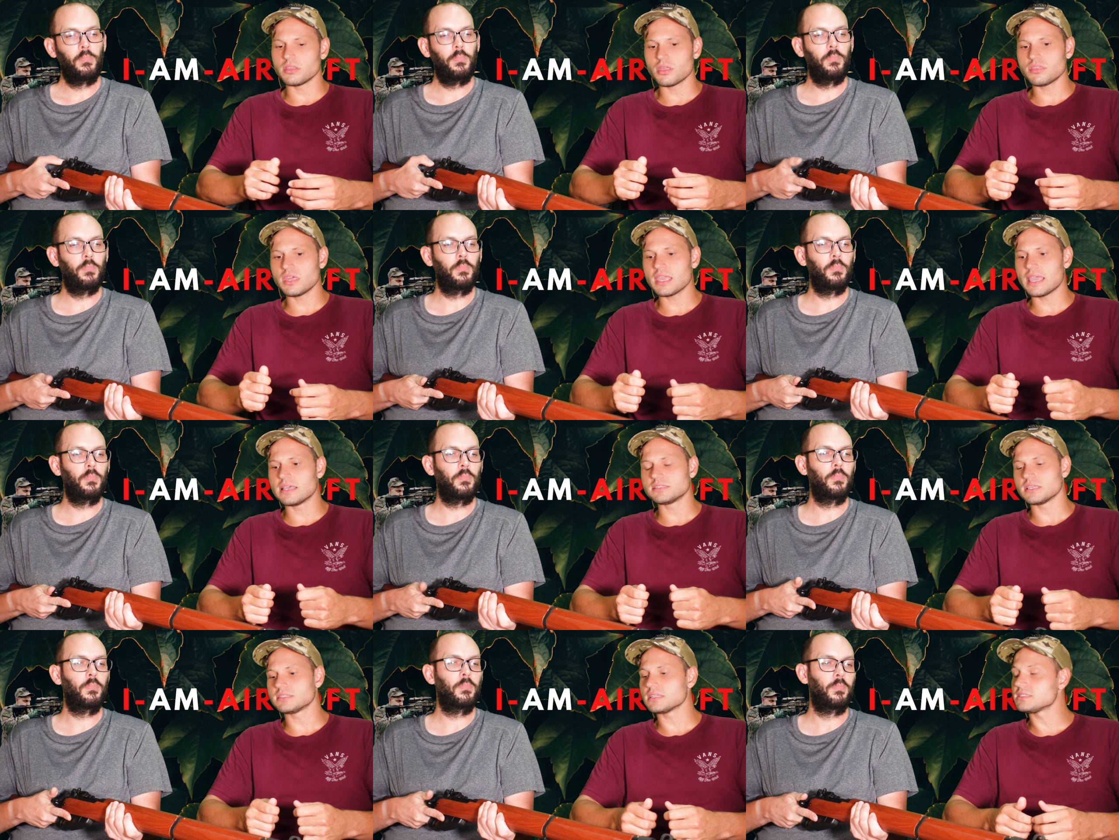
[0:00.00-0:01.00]
Speaker 1: the thing is,
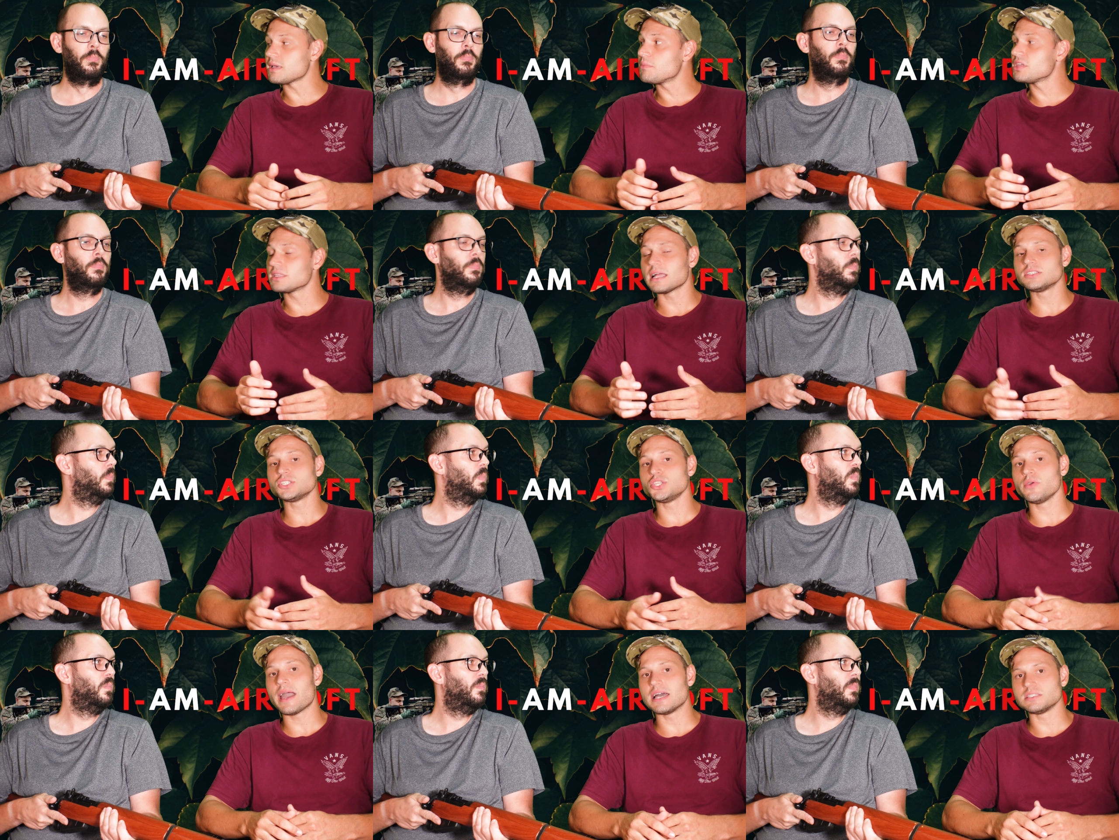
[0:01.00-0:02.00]
is something that
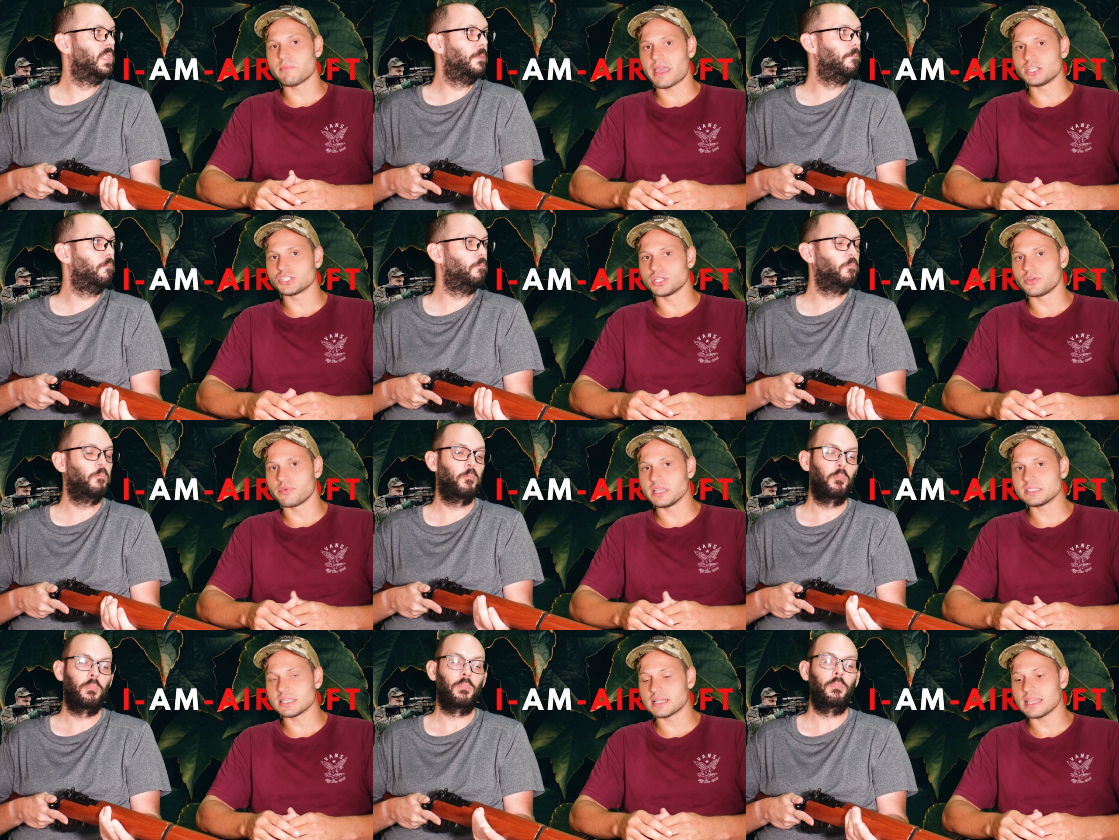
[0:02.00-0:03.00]
Stu has mentioned
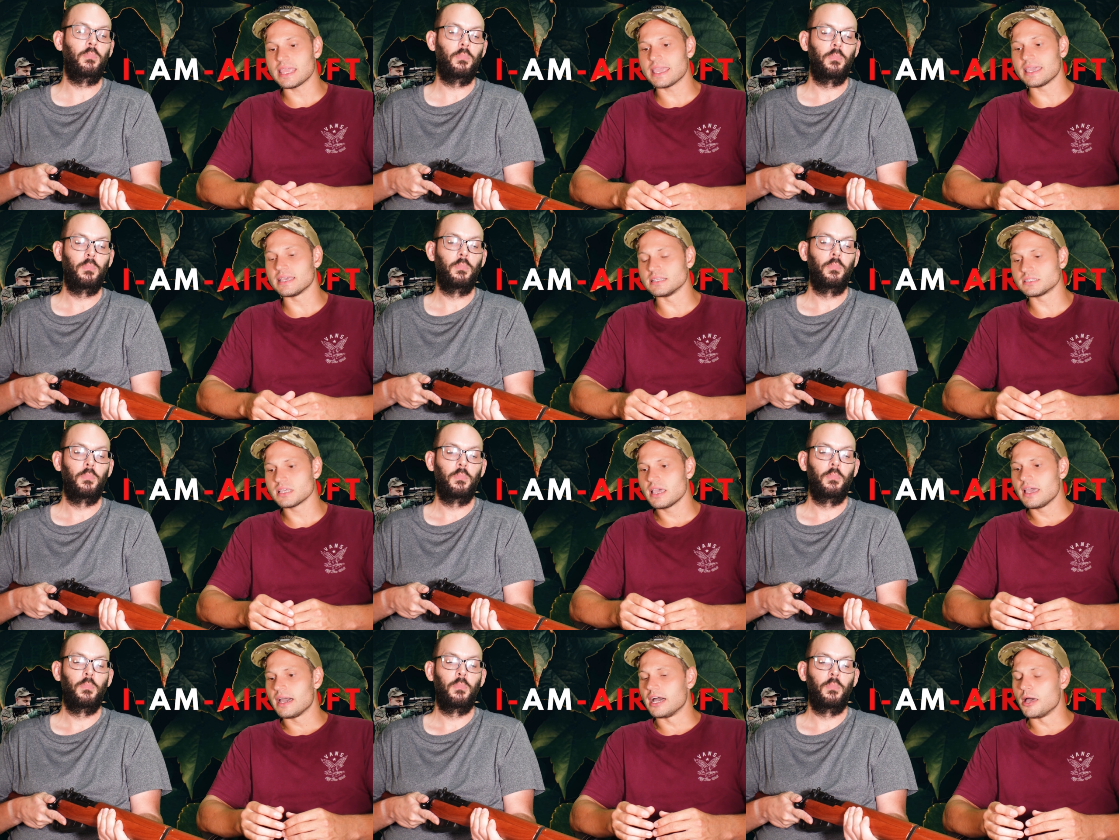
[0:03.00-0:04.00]
recently is
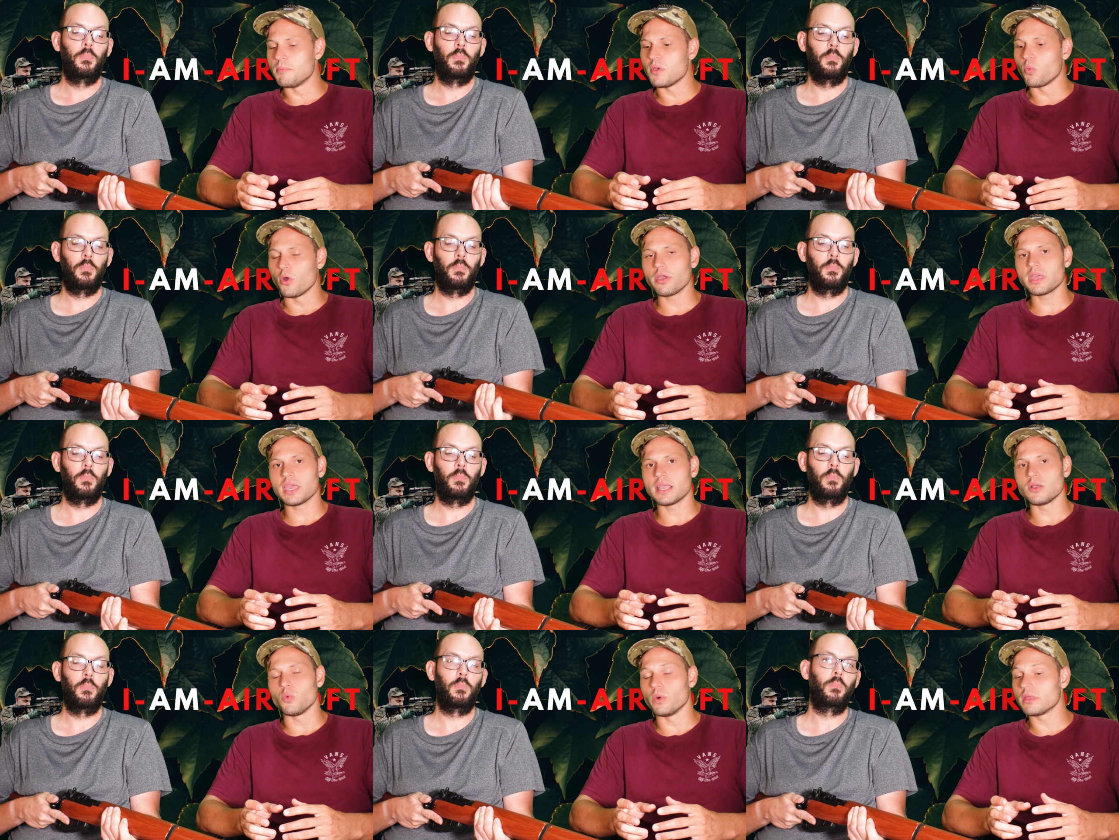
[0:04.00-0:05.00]
um,
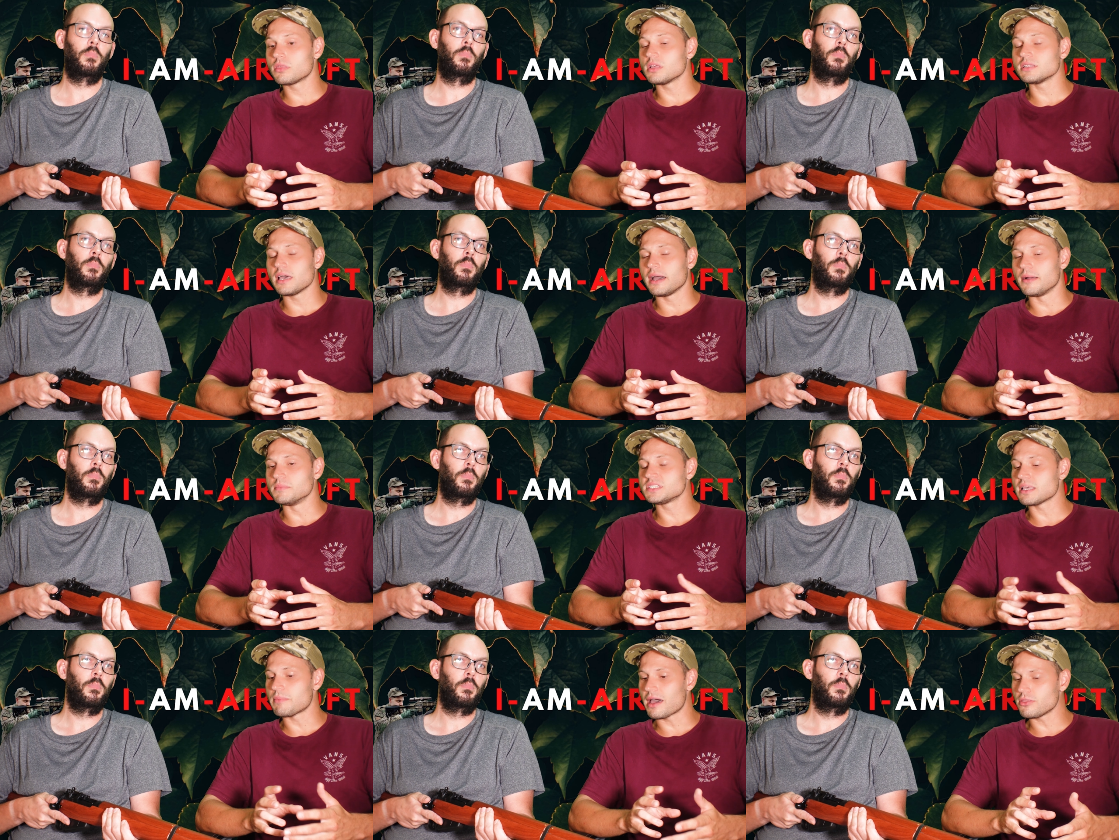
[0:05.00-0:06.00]
working with um,
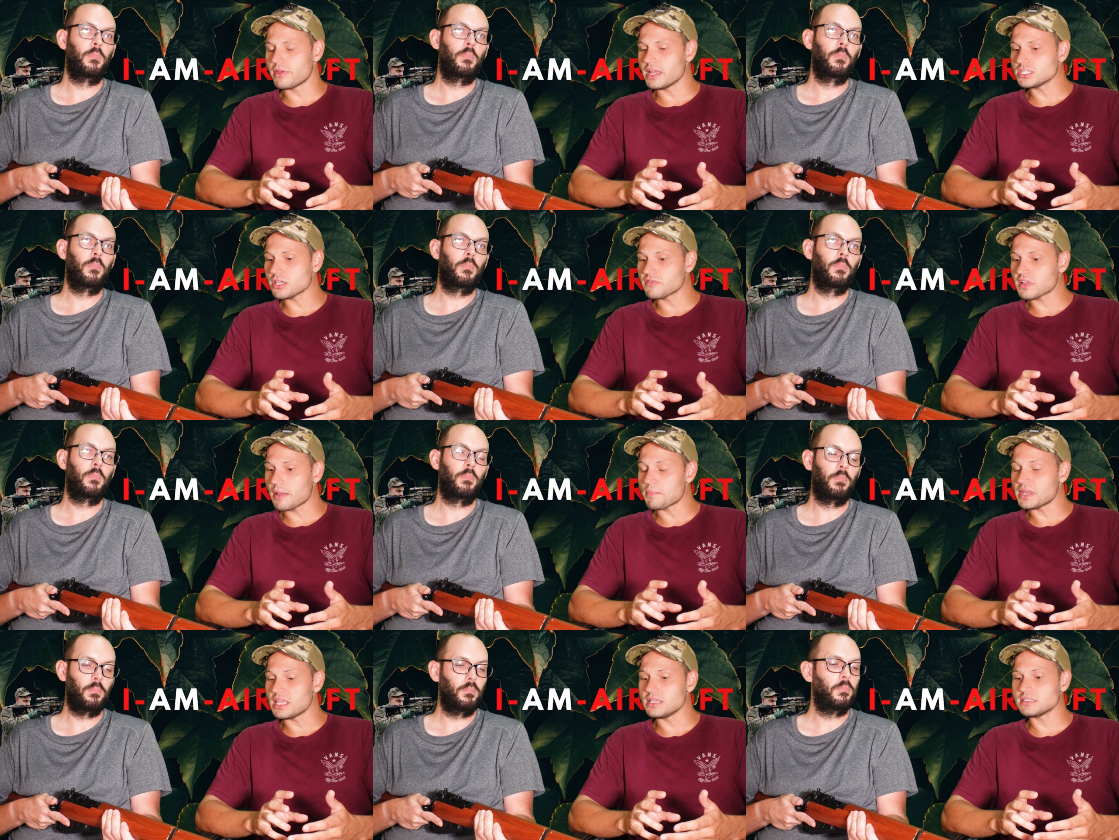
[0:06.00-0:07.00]
some other airsoft
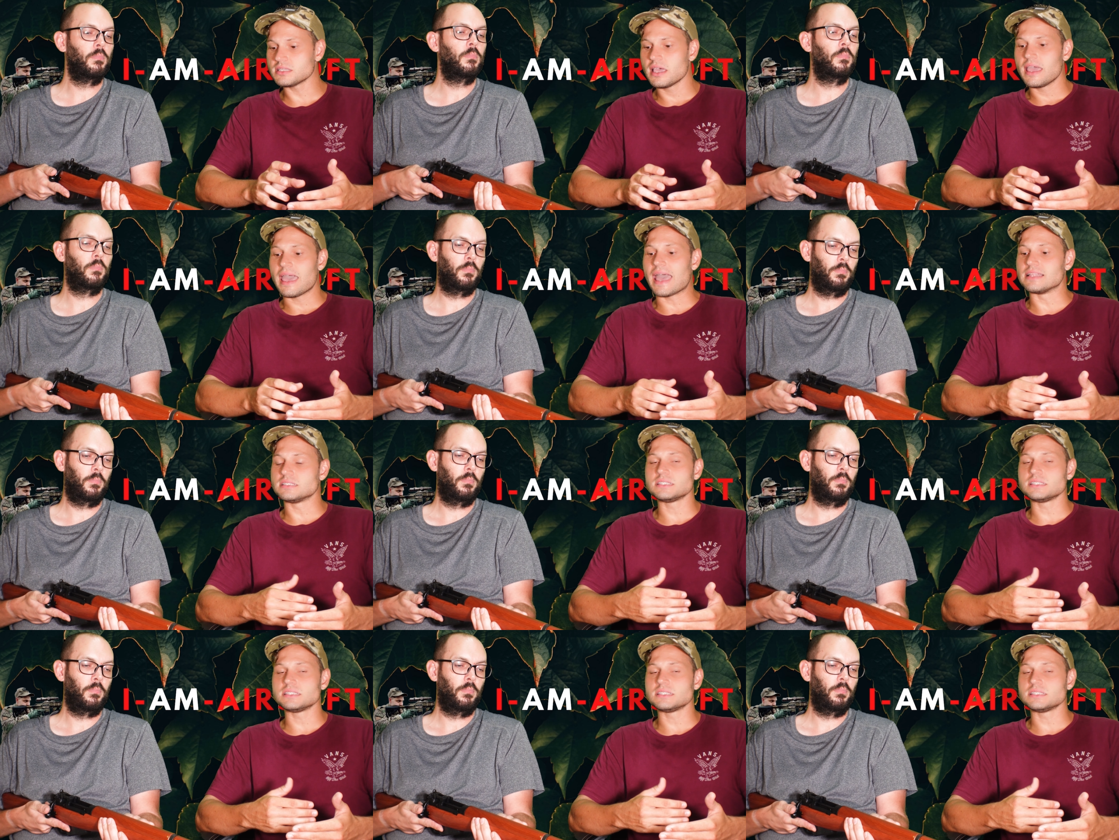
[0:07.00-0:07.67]
companies and